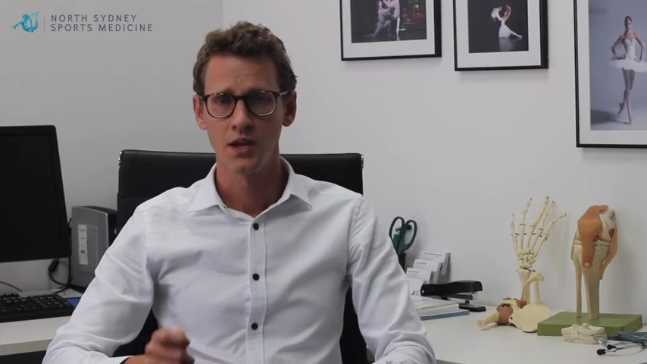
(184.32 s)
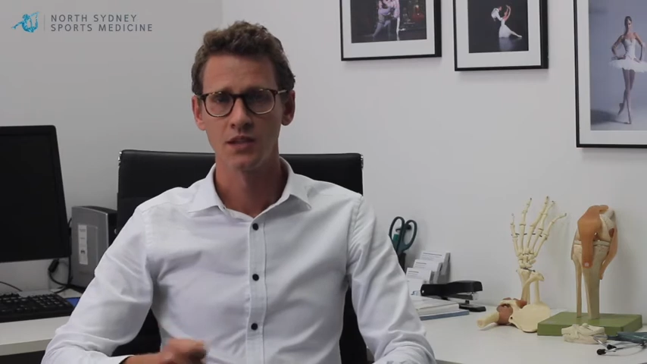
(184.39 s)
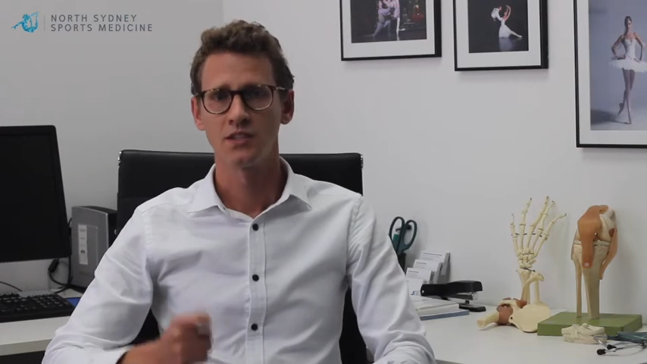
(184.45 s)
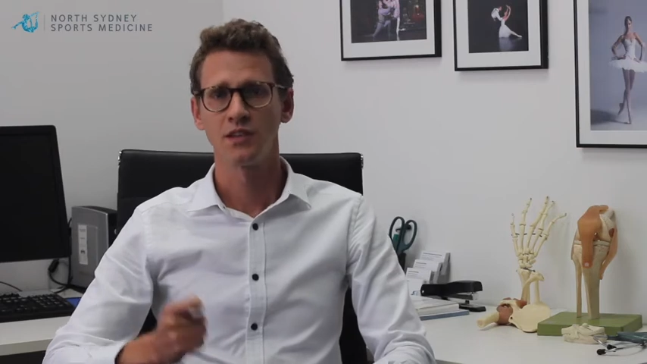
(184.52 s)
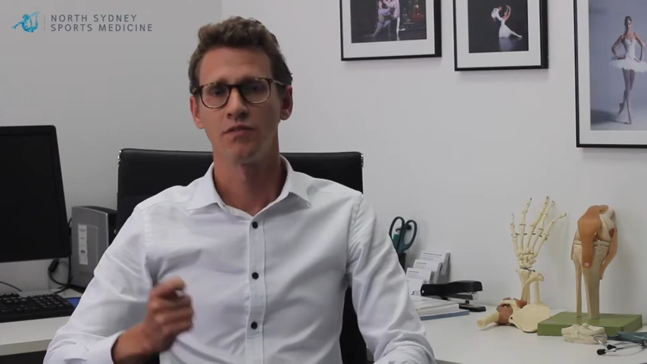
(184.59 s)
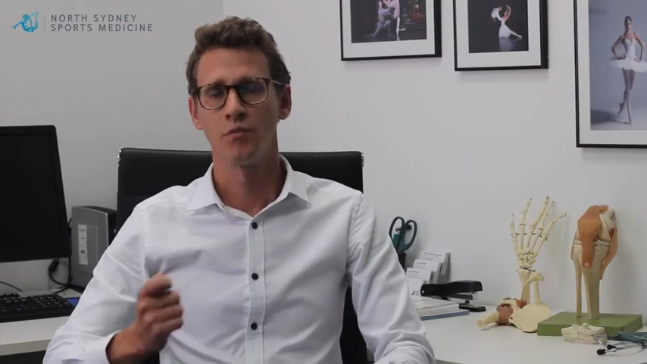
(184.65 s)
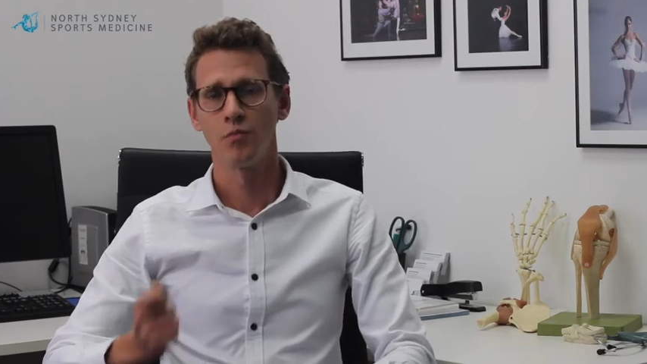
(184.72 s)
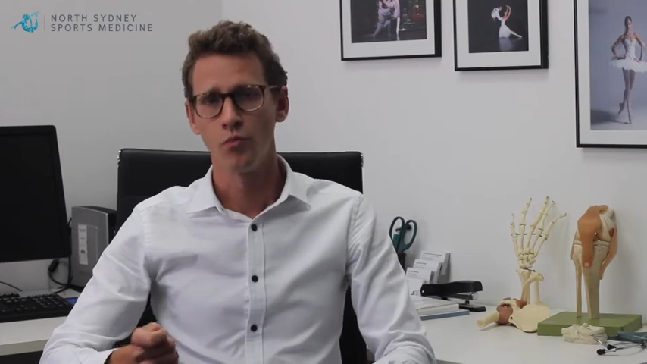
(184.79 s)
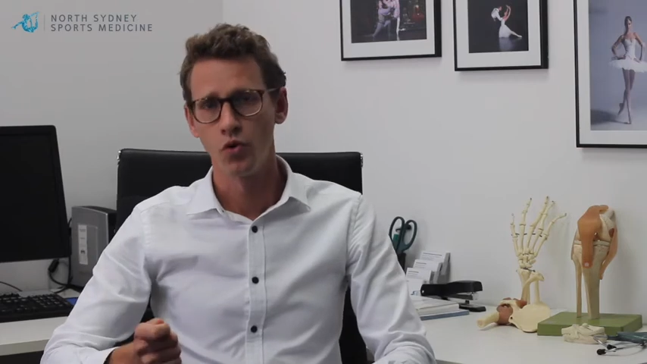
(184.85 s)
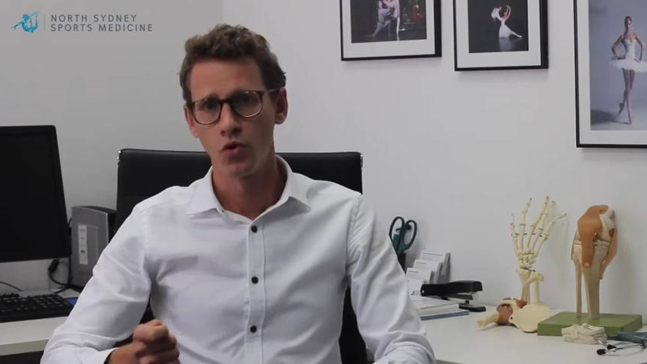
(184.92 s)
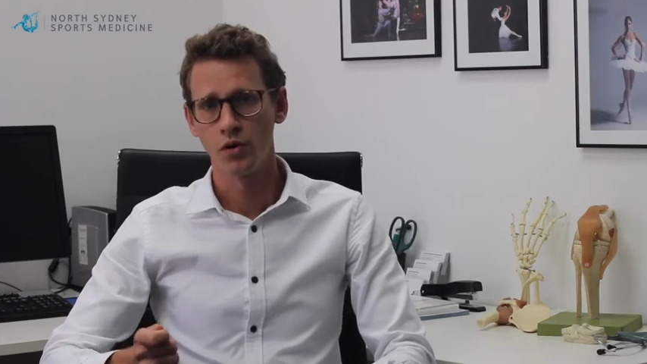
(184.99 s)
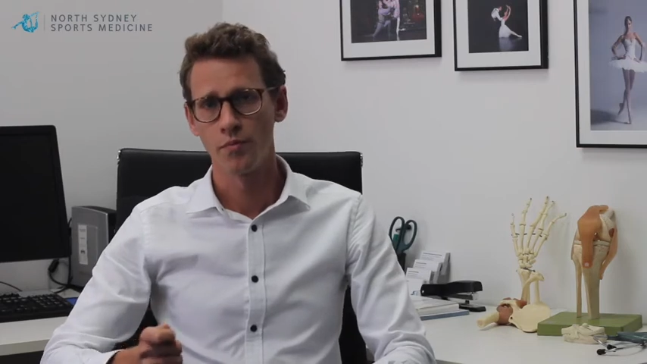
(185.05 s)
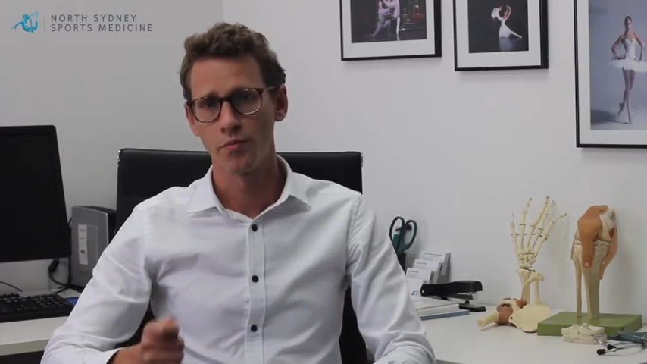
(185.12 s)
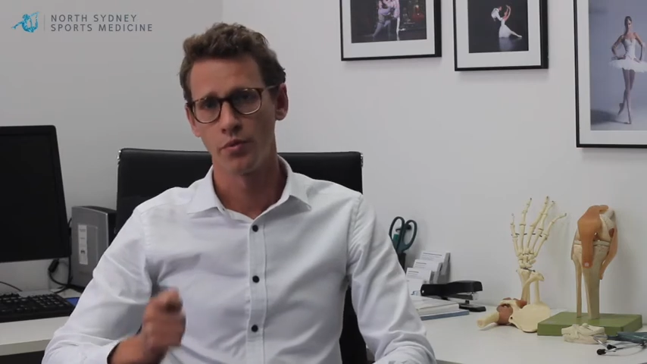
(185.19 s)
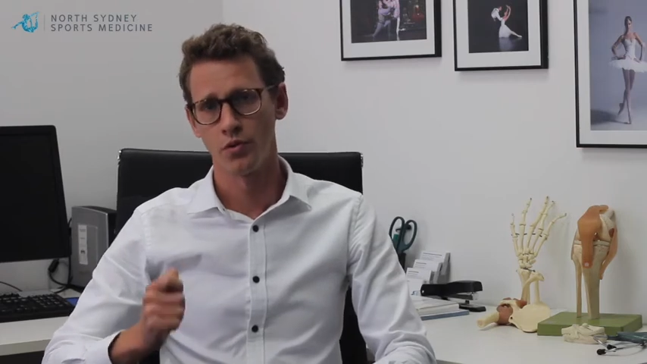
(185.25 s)
It's even
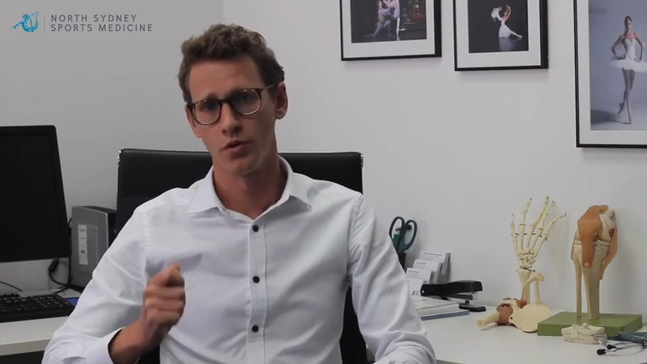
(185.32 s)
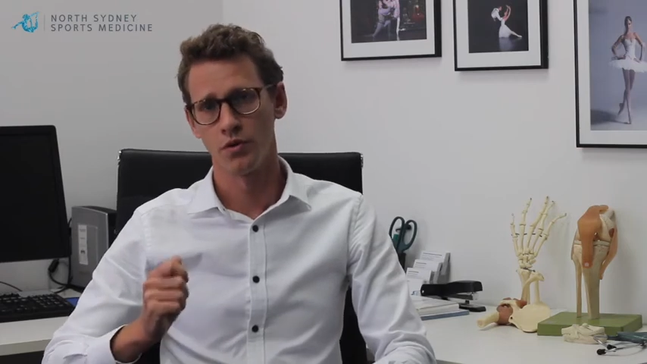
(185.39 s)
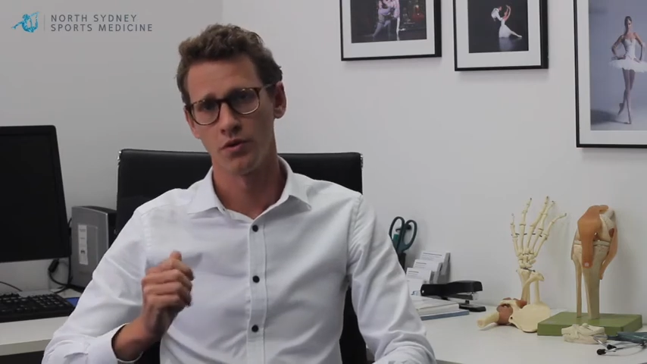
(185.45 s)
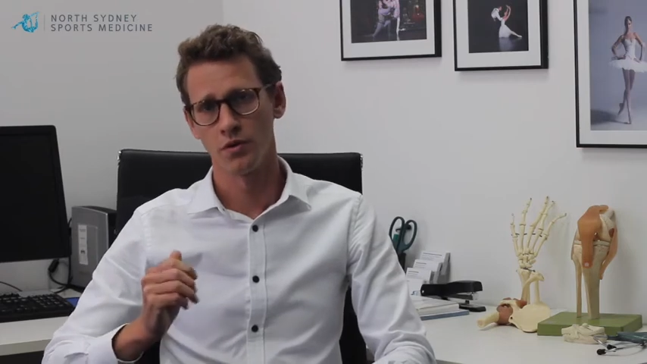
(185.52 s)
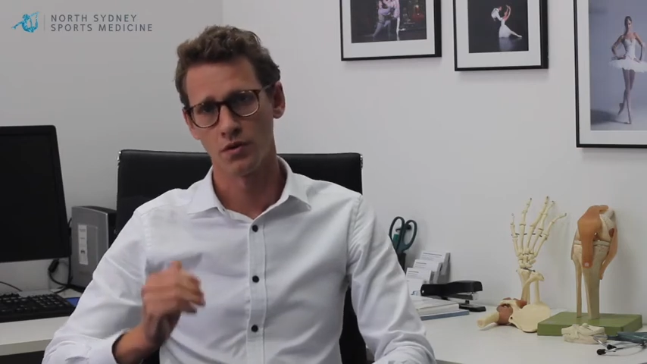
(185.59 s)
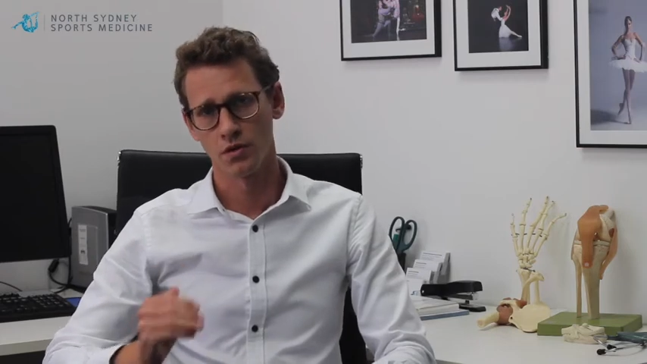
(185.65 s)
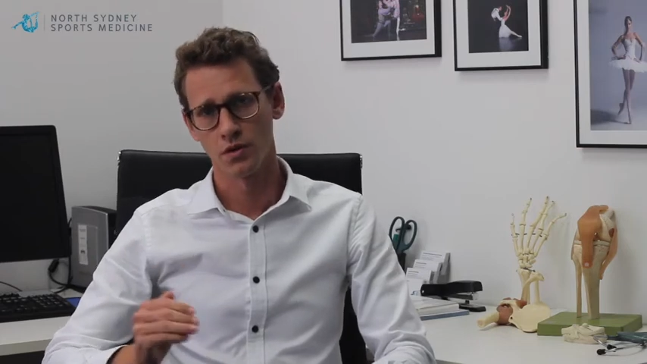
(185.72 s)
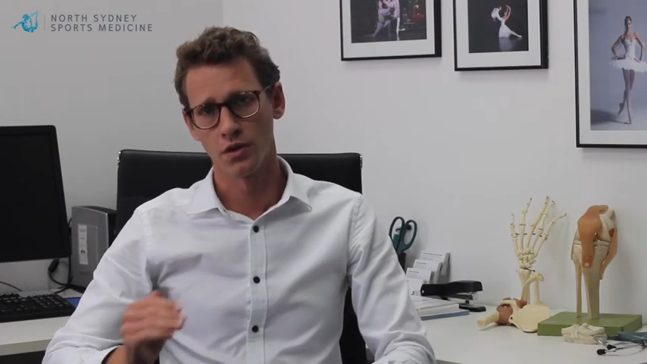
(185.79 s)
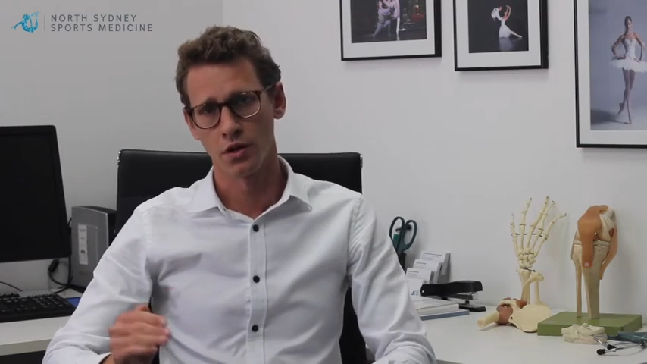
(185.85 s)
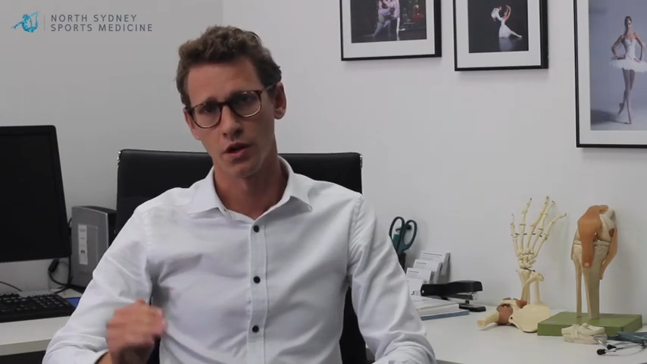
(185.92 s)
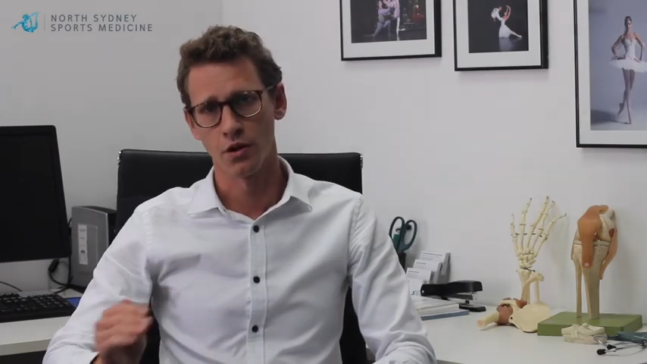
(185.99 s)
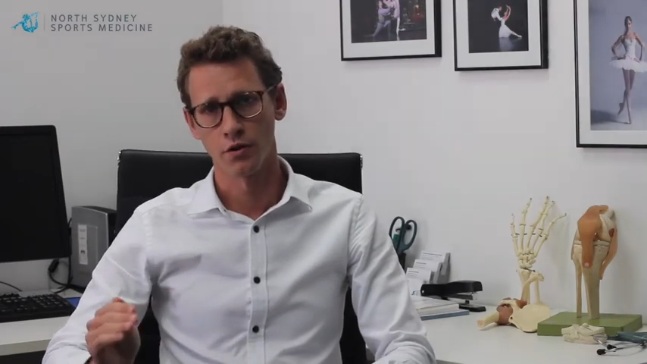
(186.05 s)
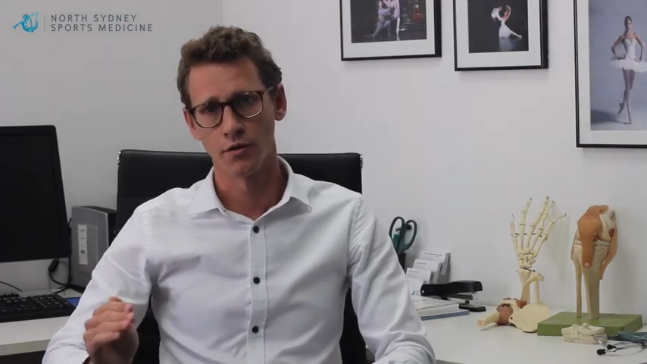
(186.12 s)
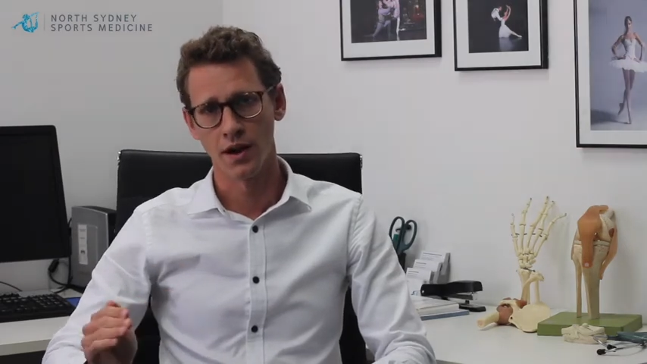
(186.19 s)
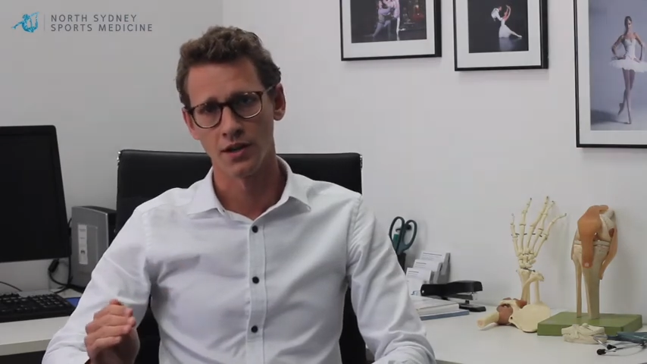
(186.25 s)
more important that you
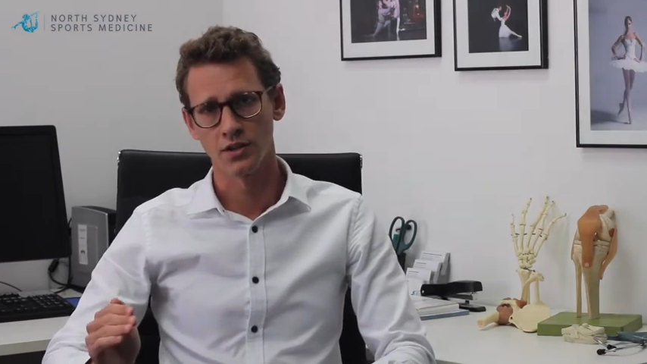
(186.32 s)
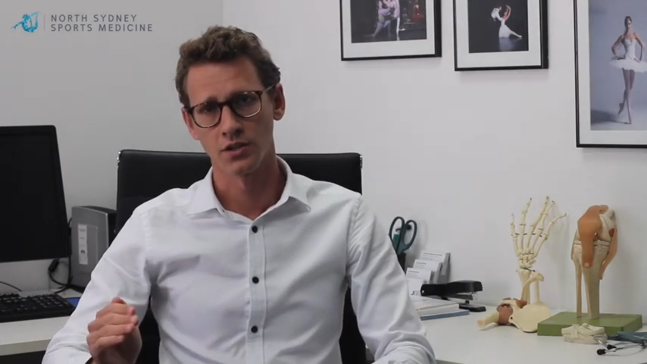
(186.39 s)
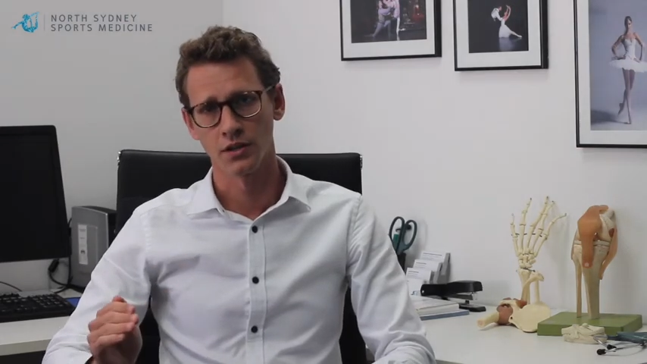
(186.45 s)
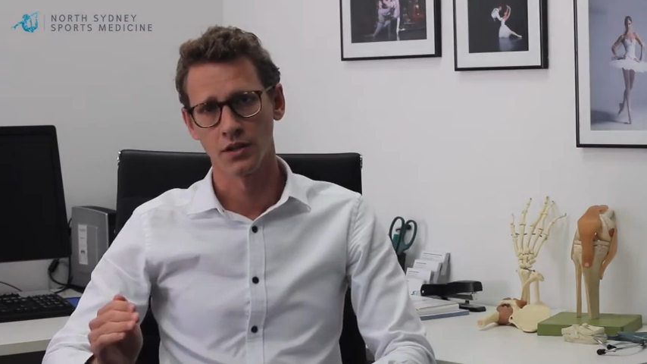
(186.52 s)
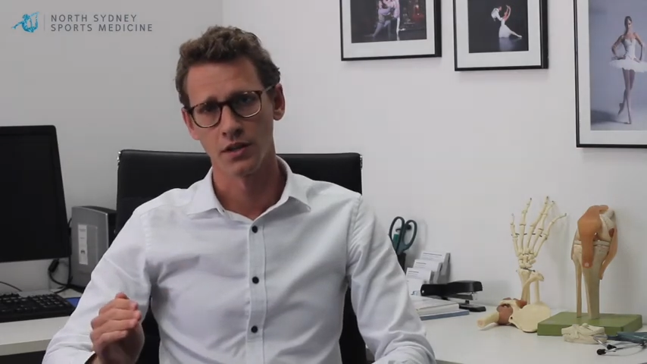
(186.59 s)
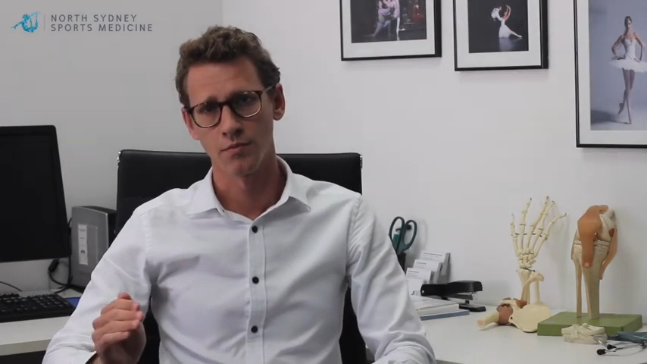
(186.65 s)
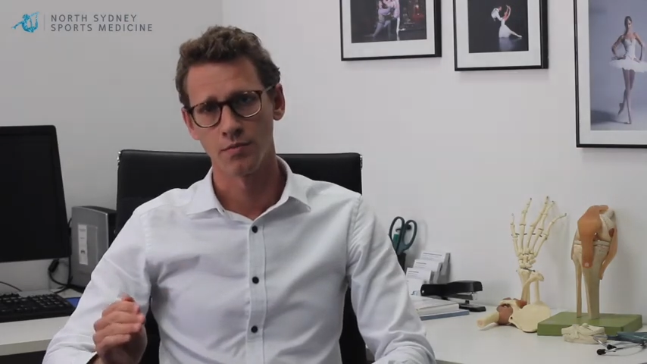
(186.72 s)
go gradually,